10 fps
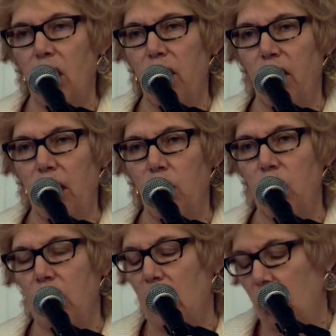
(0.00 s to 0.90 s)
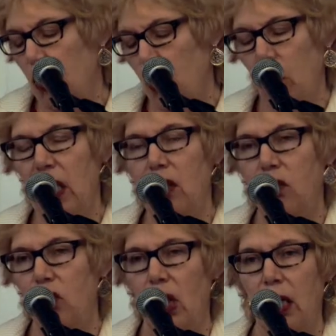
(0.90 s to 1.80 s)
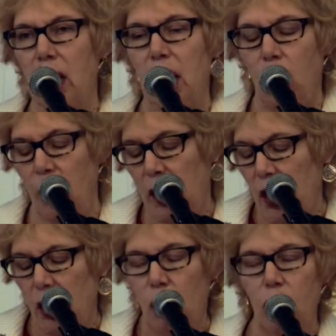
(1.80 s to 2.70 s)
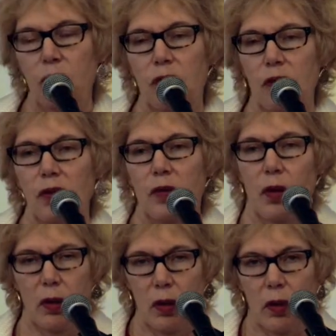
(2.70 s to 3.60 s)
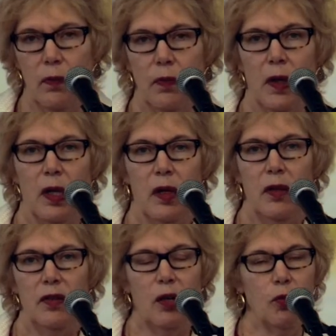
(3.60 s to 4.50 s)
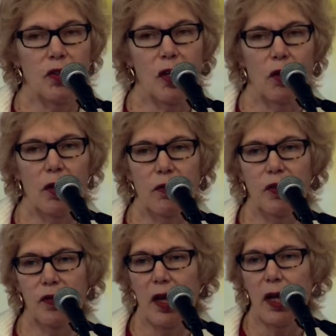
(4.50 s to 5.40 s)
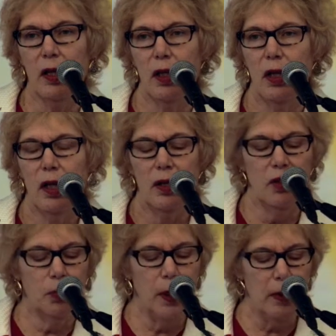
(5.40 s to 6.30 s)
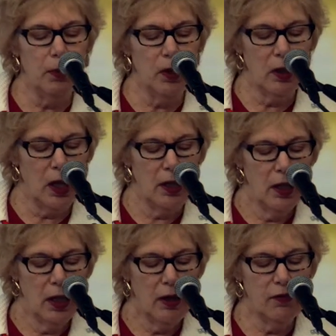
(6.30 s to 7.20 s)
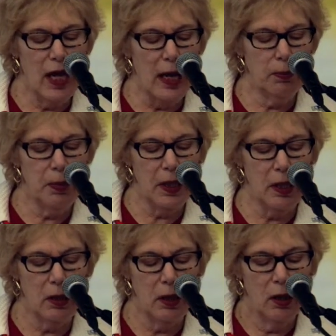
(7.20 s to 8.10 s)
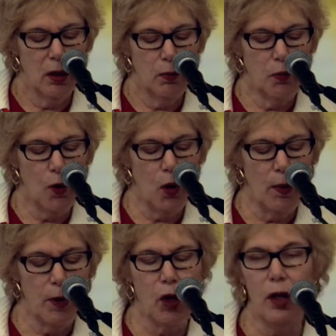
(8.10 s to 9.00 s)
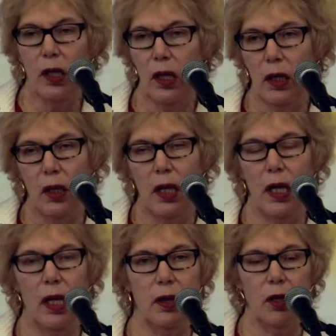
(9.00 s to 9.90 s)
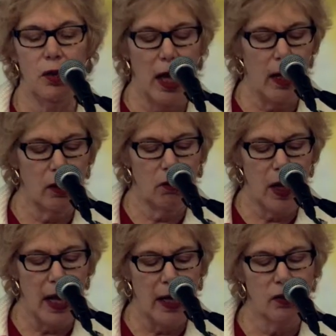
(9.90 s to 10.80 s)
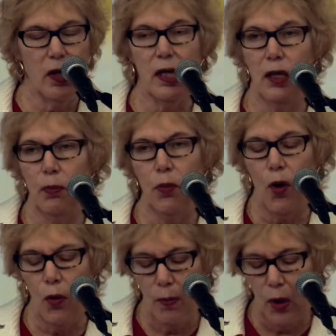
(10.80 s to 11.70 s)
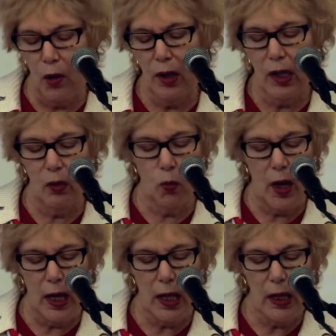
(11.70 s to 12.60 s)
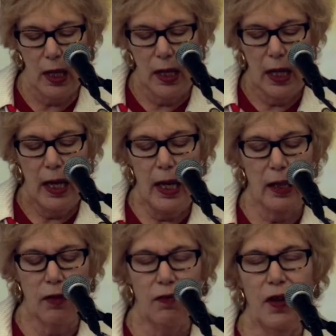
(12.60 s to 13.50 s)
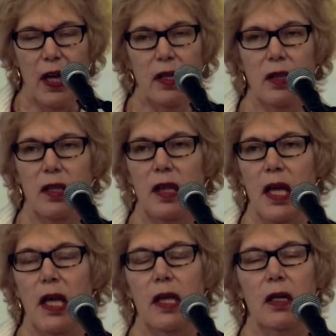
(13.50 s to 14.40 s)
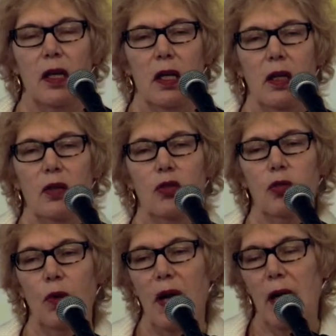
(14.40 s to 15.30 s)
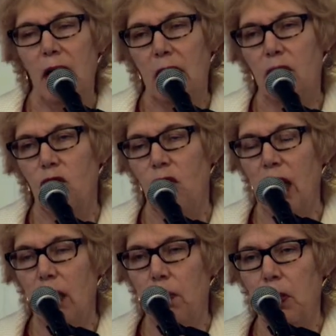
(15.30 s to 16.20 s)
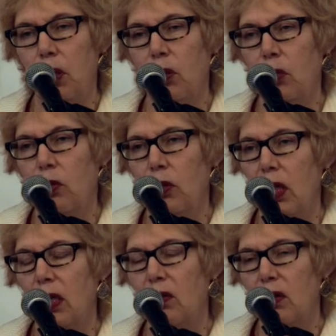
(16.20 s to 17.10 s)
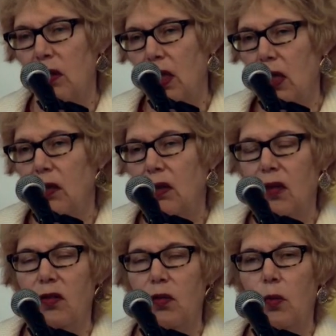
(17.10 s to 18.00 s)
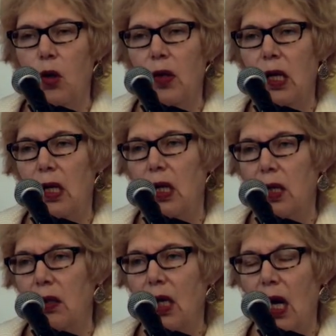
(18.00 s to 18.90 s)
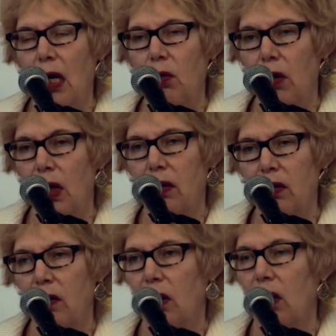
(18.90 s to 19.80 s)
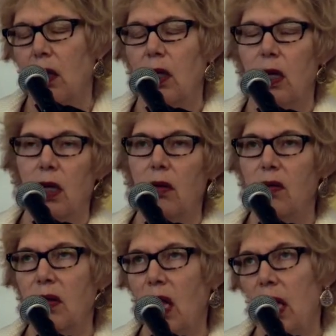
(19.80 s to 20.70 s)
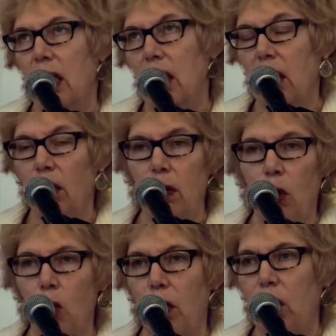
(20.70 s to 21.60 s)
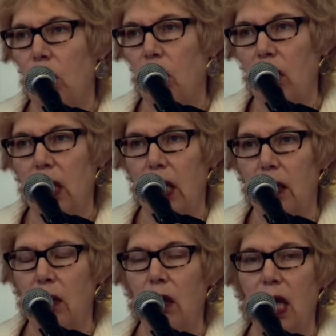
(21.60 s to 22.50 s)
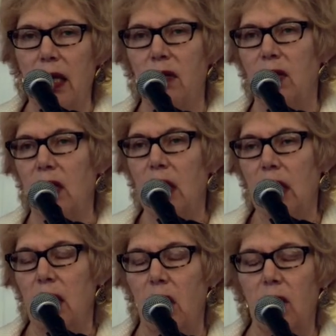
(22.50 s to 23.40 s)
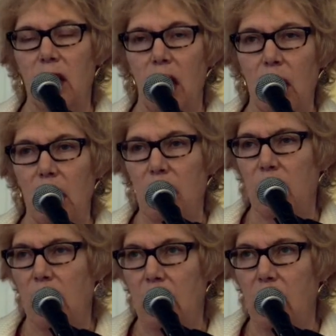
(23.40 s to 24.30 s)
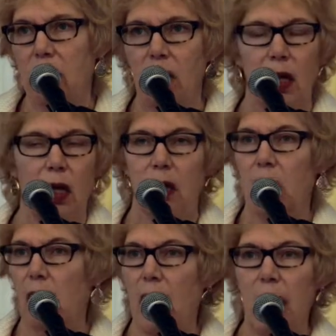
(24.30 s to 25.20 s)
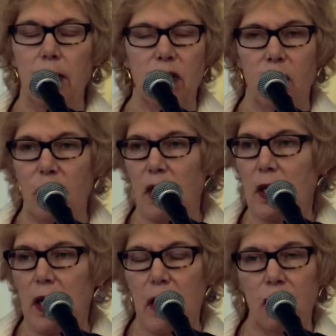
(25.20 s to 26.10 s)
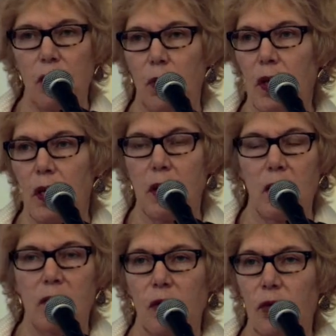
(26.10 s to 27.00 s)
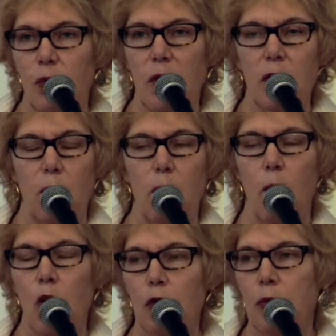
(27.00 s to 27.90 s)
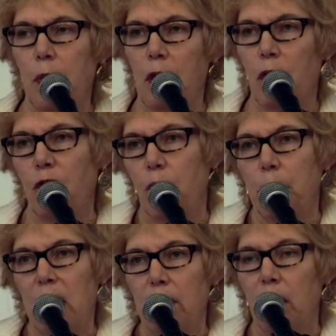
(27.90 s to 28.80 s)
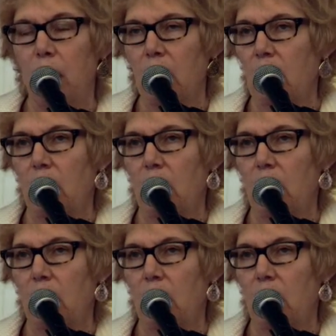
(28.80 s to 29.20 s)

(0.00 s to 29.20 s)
of Energy, and who is John Kerry, who is the Secretary of State? These people have not been pro-American, and they're not acting in a pro-American way. And the fact that they dragged Jacob Lew into the testimony in Congress, it was like Larry Moe and Curly. They're like sitting there telling things. They're absolutely inaccurate, and these are 3 of the most powerful people